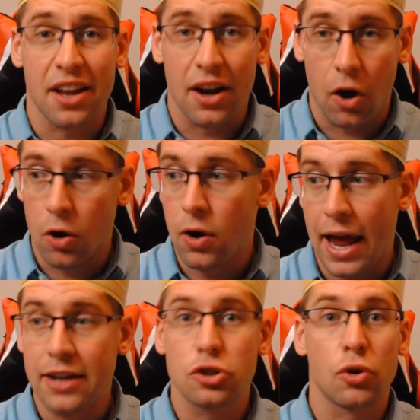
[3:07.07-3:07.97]
to earn
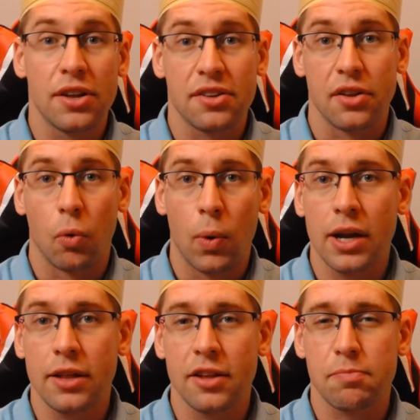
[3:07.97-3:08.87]
entries into
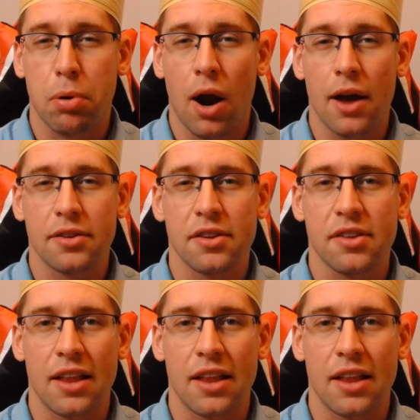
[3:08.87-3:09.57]
winning these prizes.